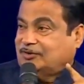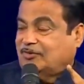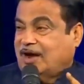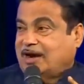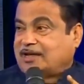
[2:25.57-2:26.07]

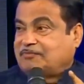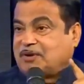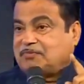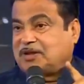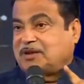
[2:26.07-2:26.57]
to adding
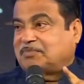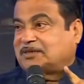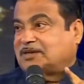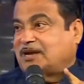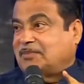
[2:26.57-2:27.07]
15%
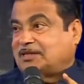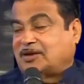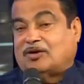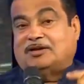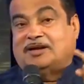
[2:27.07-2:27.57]

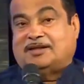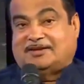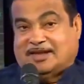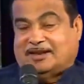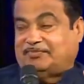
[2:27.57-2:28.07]
methanol in
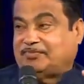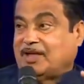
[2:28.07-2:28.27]
diesel.